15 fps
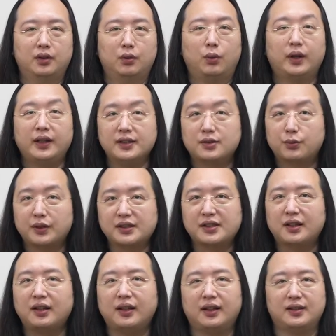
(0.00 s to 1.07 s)
What is
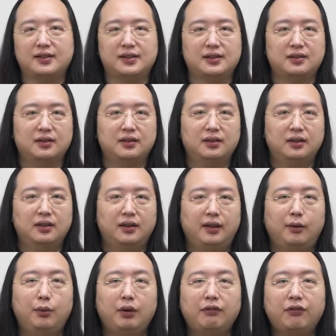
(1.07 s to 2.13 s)
resilience?
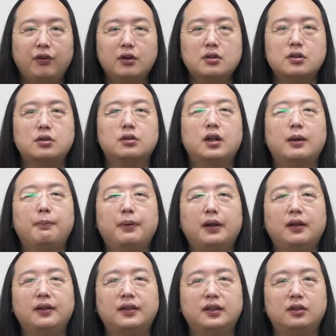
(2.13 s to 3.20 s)
It refers to the
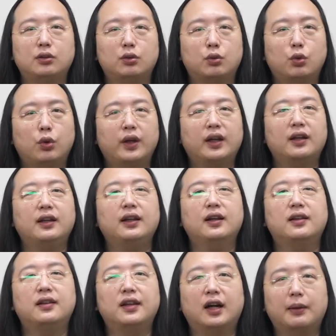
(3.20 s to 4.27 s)
ability to quickly
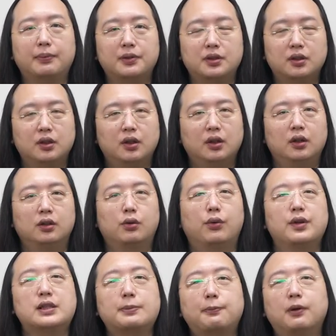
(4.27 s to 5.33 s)
adapt, to
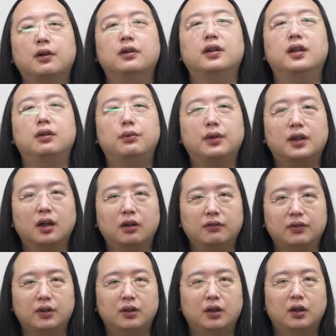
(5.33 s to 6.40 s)
respond and
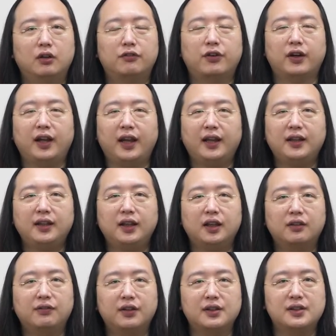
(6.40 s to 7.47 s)
recover from any
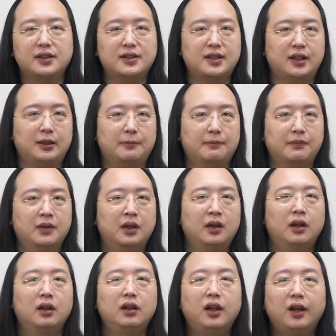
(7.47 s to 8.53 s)
adversity,
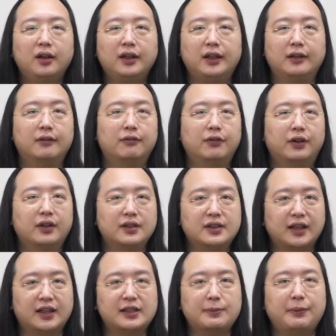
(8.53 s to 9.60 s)
learning from
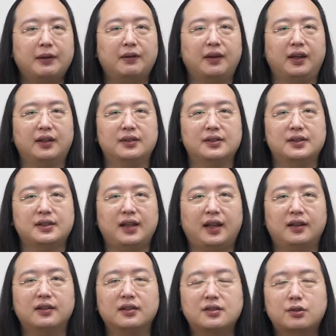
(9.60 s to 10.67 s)
this experience
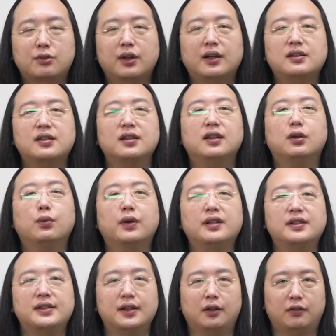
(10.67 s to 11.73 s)
and strengthening
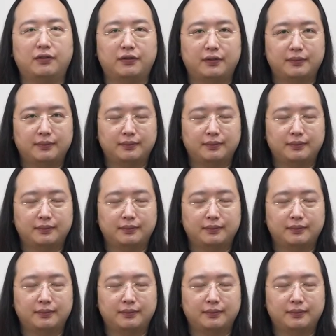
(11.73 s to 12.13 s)
oneself.